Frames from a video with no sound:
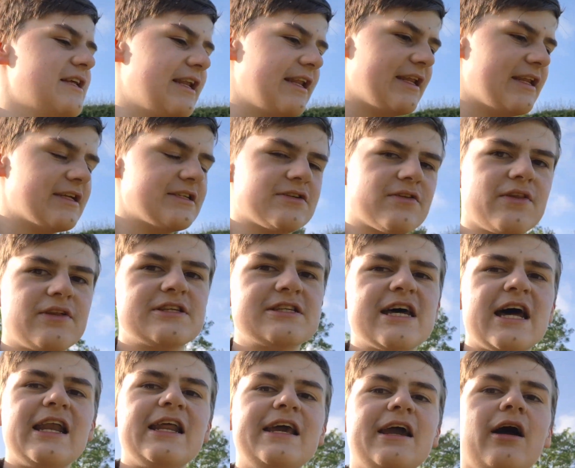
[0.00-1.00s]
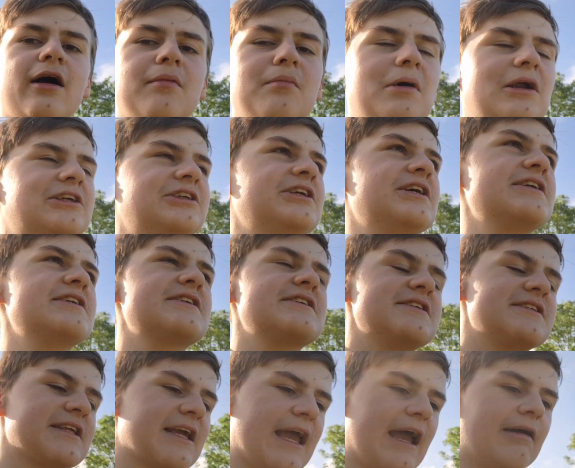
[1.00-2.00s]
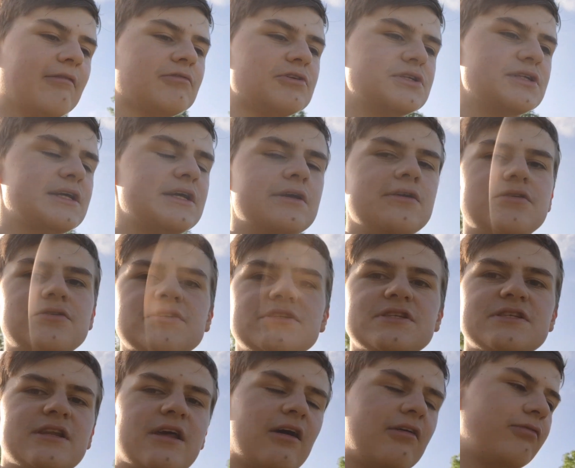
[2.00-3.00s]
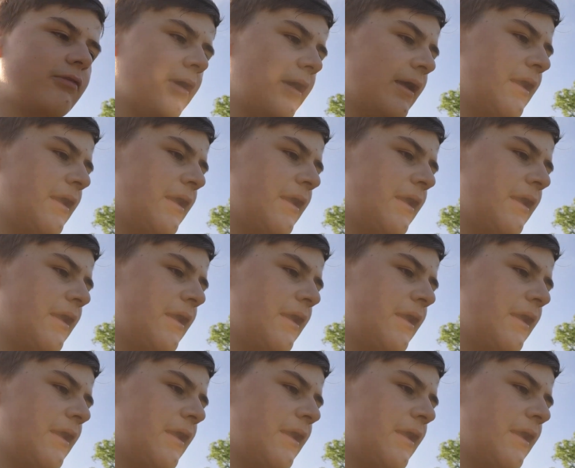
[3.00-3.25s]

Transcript: than it does on the telly. I imagine it's because the cameras they use and stuff.